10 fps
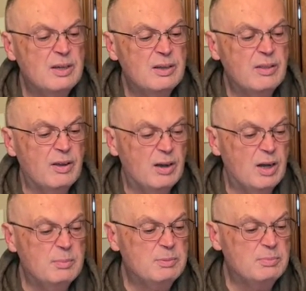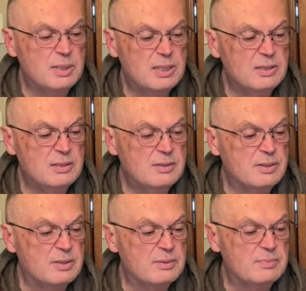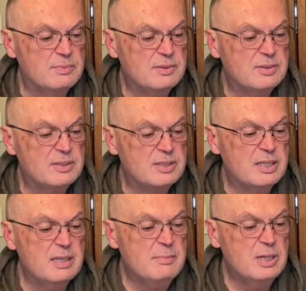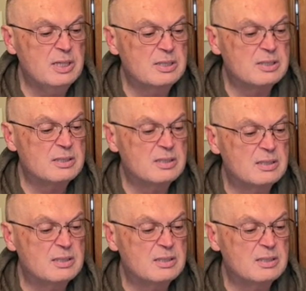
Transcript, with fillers: the almond butter, the psyllium husk,